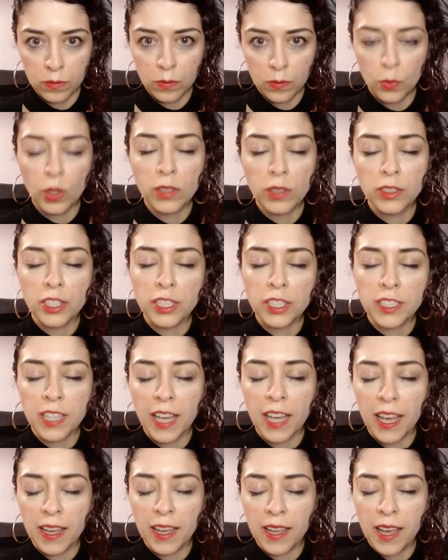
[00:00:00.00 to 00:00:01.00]
Well, just
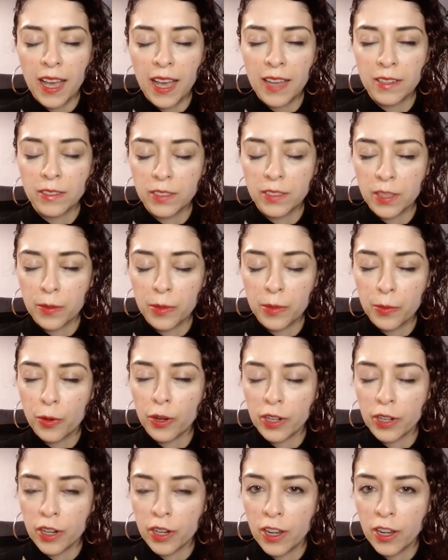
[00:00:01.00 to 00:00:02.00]
to add some
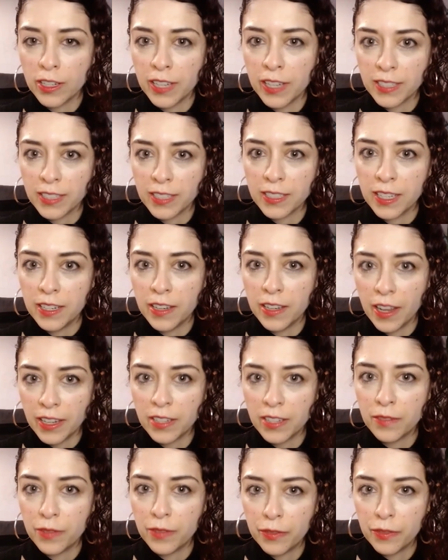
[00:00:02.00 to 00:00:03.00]
important context, in
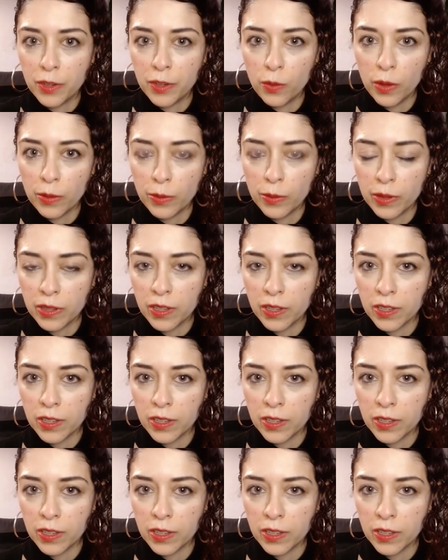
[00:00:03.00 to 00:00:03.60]
1951, when